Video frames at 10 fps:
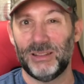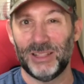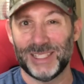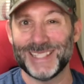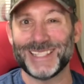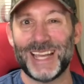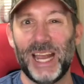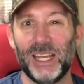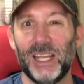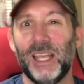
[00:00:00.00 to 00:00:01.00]

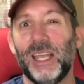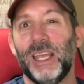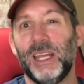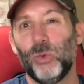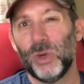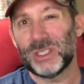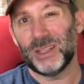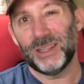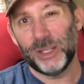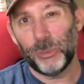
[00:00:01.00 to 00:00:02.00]
inside and it was a
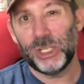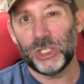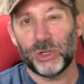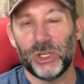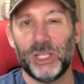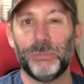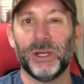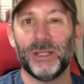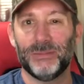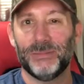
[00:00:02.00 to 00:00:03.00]
little bit dirty,
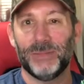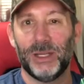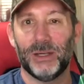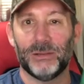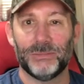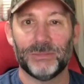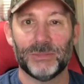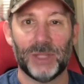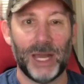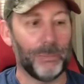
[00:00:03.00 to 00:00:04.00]
but you know,
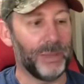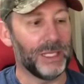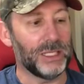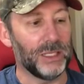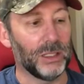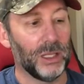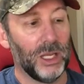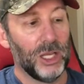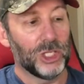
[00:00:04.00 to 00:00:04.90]
not a big deal.